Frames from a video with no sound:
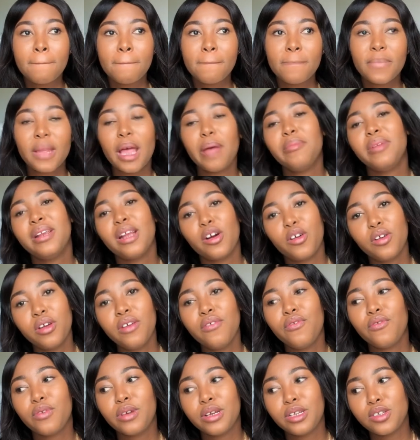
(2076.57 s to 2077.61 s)
I mean, I could have
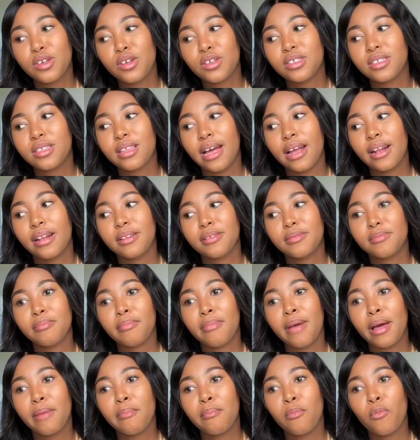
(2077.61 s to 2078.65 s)
researched that
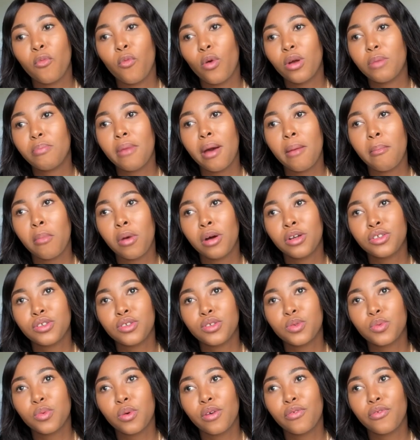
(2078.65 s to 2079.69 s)
what my modules
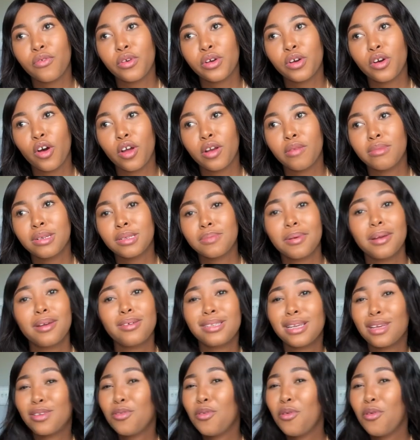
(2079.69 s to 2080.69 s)
were for economics, but I was like, yo,